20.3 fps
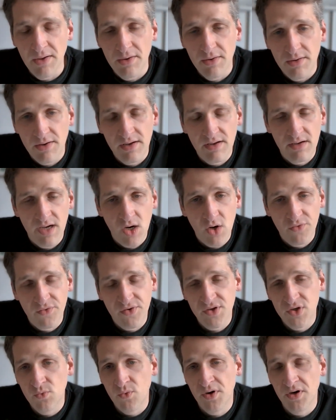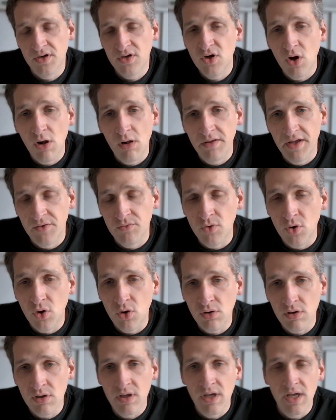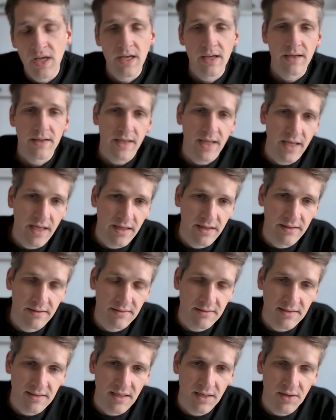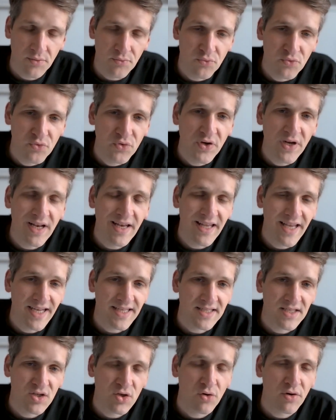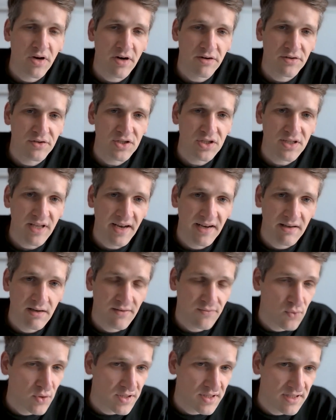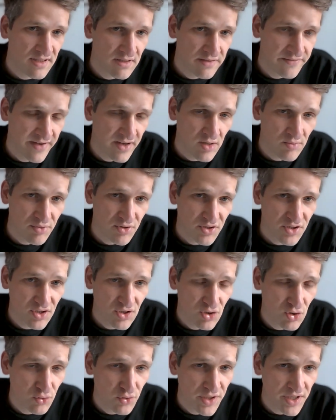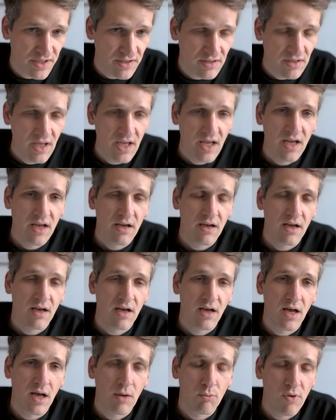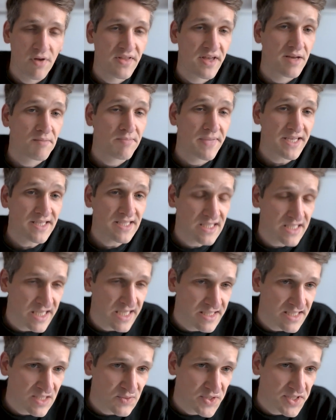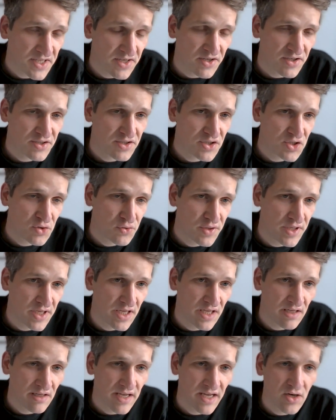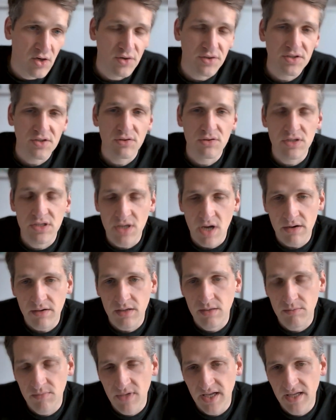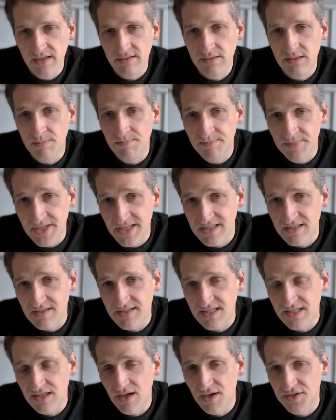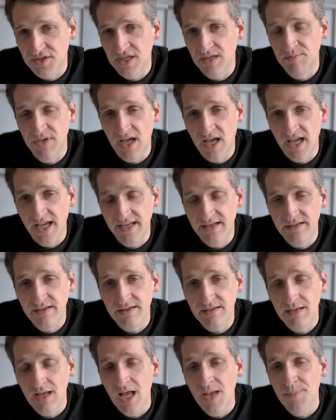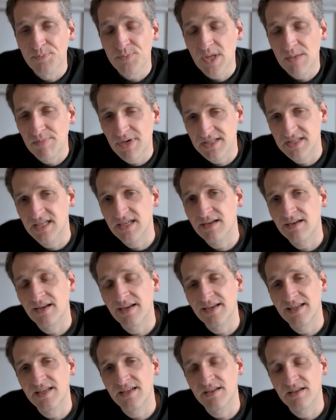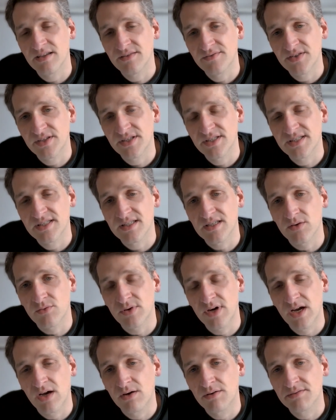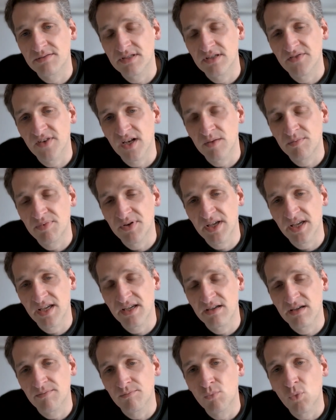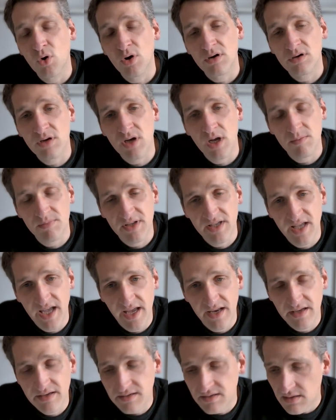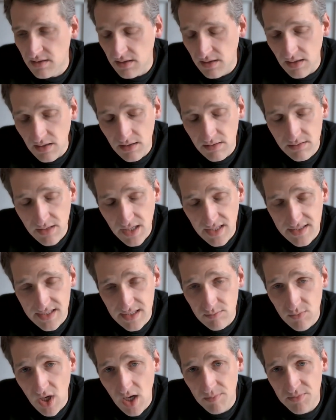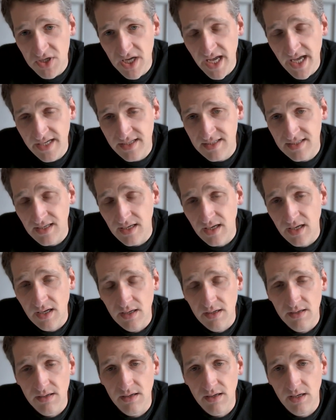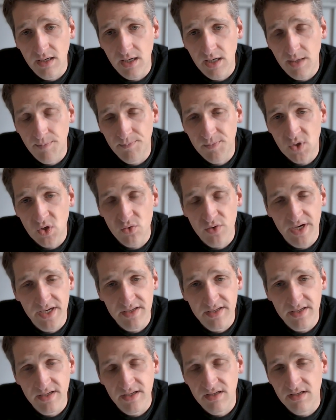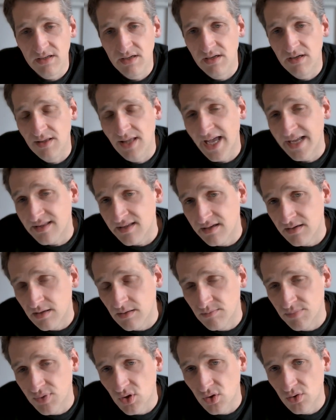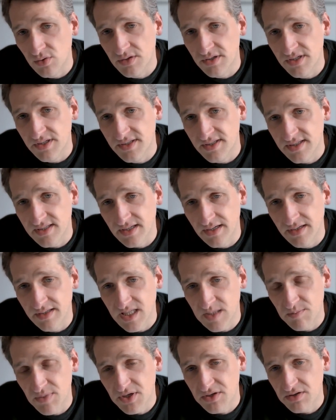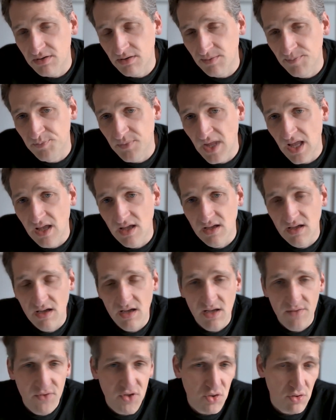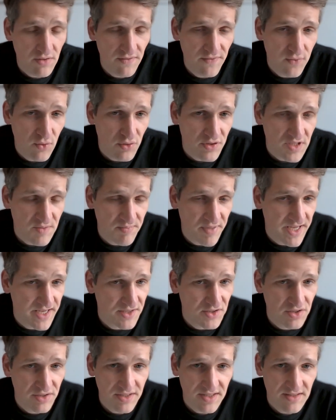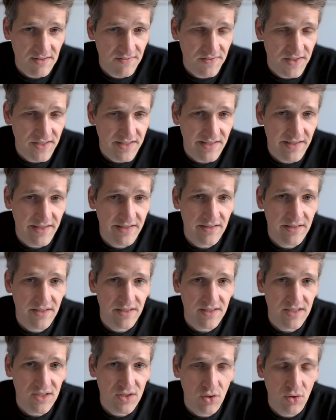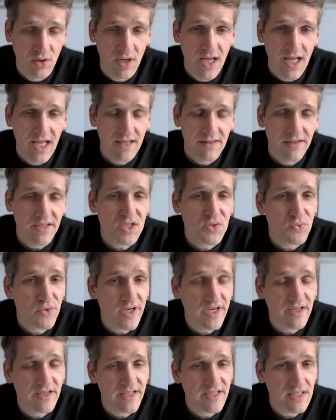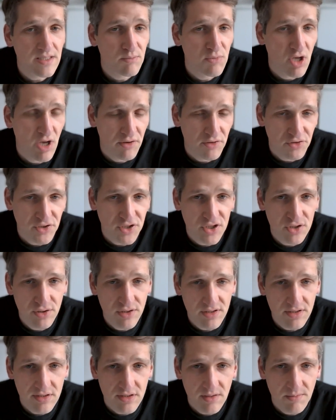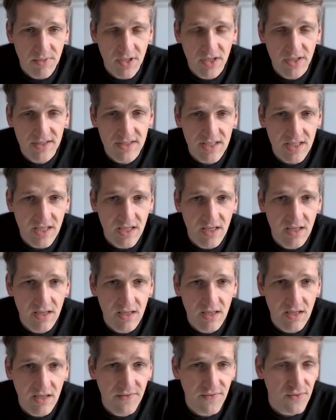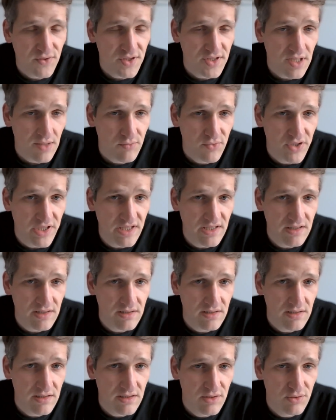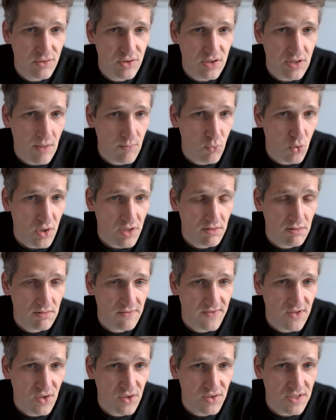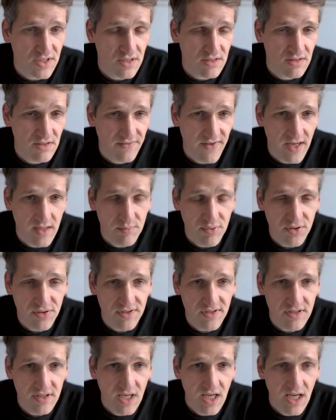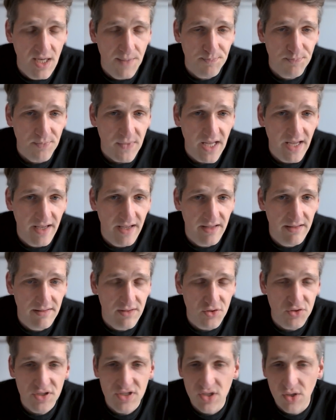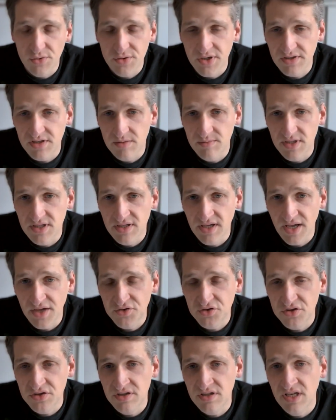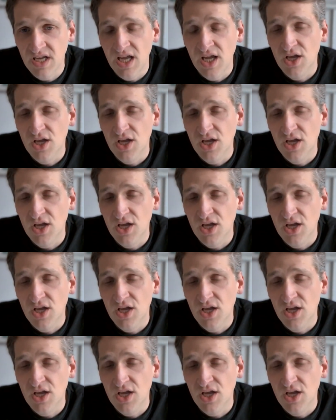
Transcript: however you want to call that role, and really has a good understanding of what the developer's doing, whether it makes sense what they are doing, and also document the business logic behind it, particularly if it's around developing more complicated custom objects, creating lightning components and special visual force pages and things like this. So this really needs to be understood because if for some reason you stop working with those developers and there's no documentation,